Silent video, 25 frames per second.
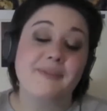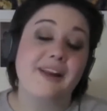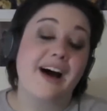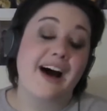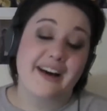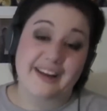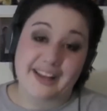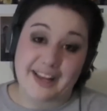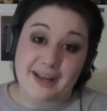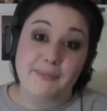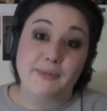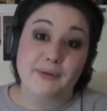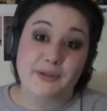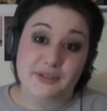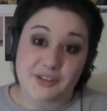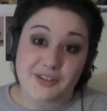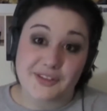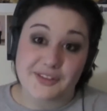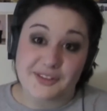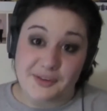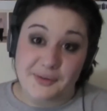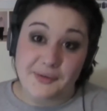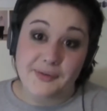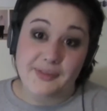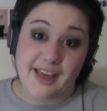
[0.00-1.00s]
not able
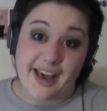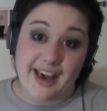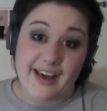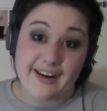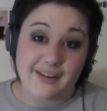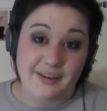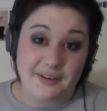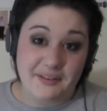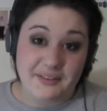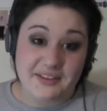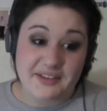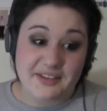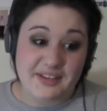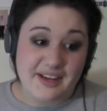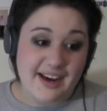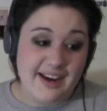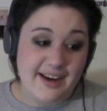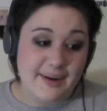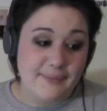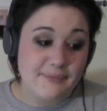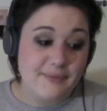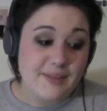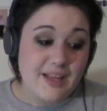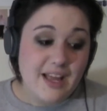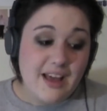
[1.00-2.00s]
to do that all the
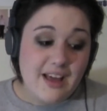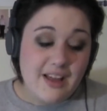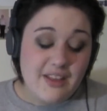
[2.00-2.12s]
time.